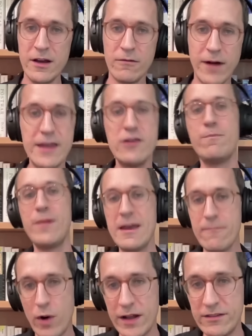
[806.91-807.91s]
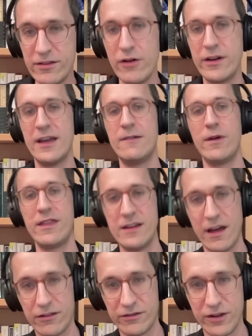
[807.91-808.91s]
Right? You beat one slogan with
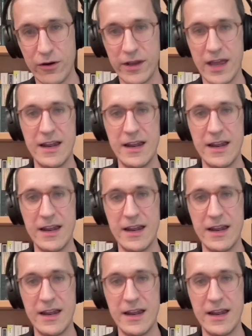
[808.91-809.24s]
another slogan